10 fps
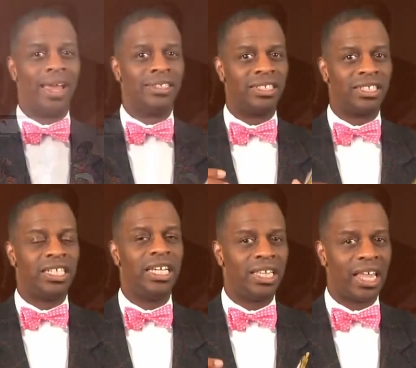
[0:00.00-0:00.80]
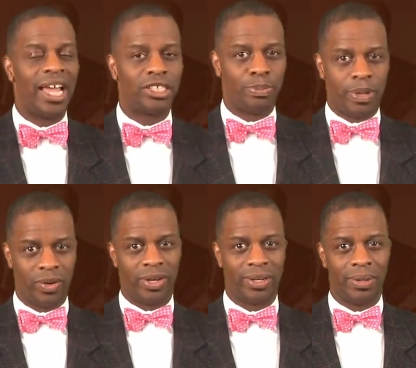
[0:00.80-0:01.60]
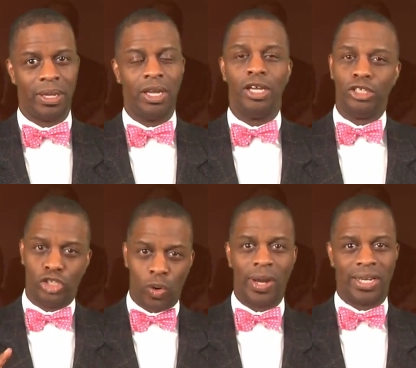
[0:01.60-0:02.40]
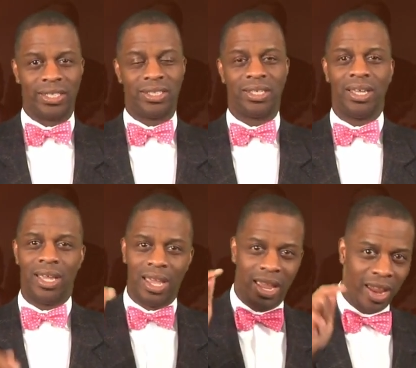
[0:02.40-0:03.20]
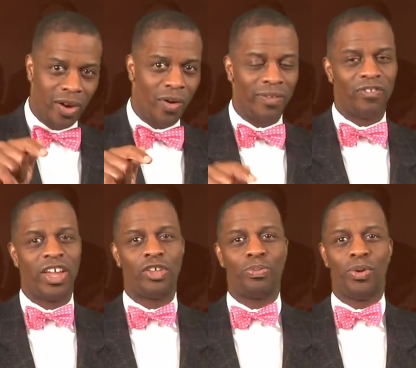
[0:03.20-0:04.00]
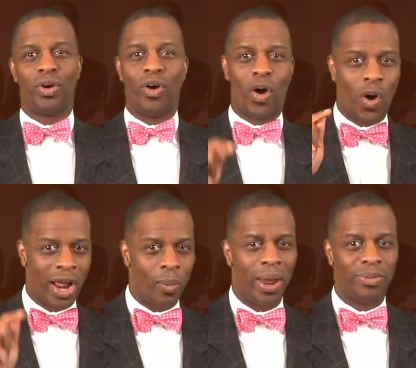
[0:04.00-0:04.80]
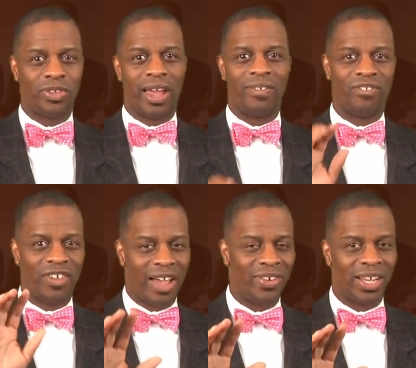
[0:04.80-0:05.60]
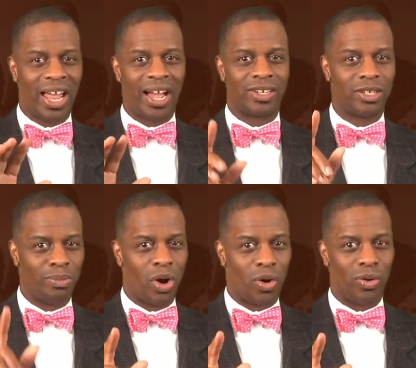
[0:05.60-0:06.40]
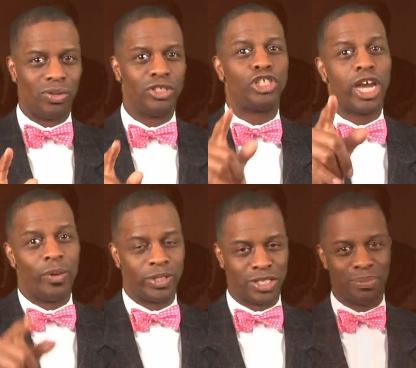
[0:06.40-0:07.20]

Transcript: and seek that spirit. Join us here on Facebook, on our website, 5 o'clock tomorrow. Share with